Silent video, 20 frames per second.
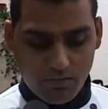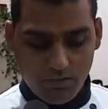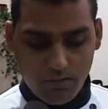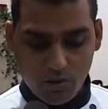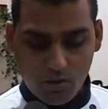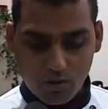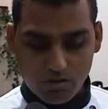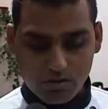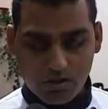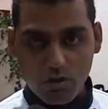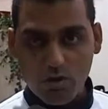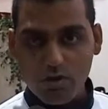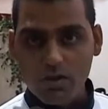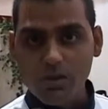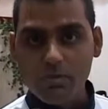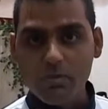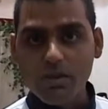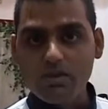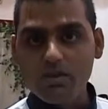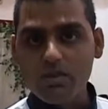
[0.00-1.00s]
because the
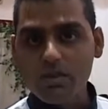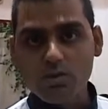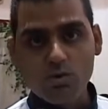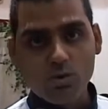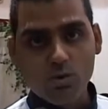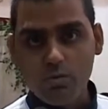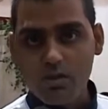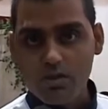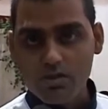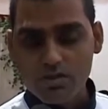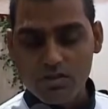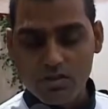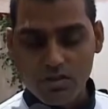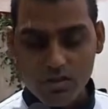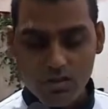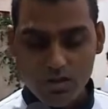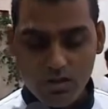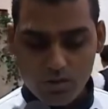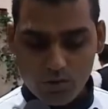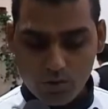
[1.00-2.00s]
condiments are too much.
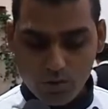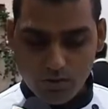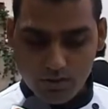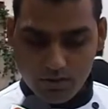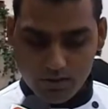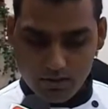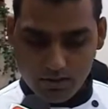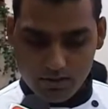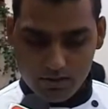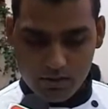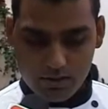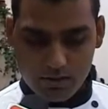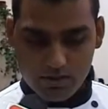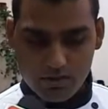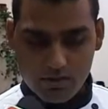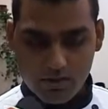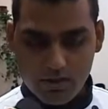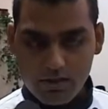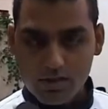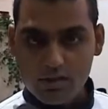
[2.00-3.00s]
So this
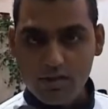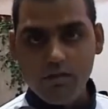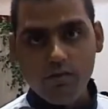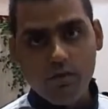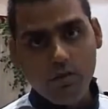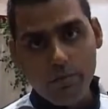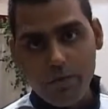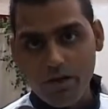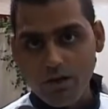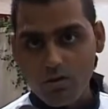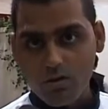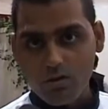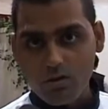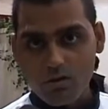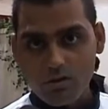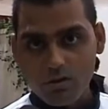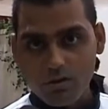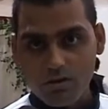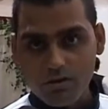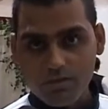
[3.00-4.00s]
is in itself a main
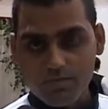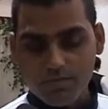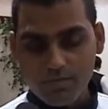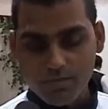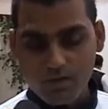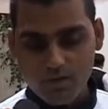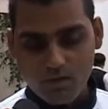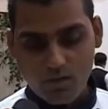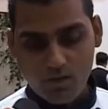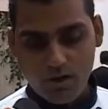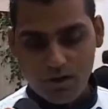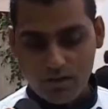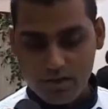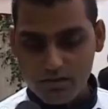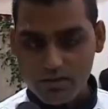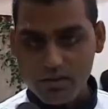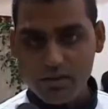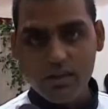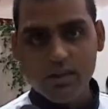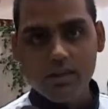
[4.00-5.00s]
course. So I
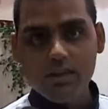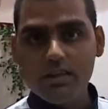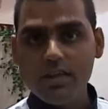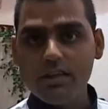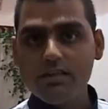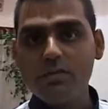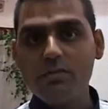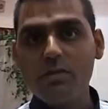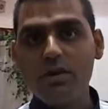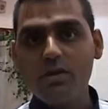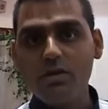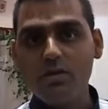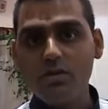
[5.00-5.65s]
consider it as a main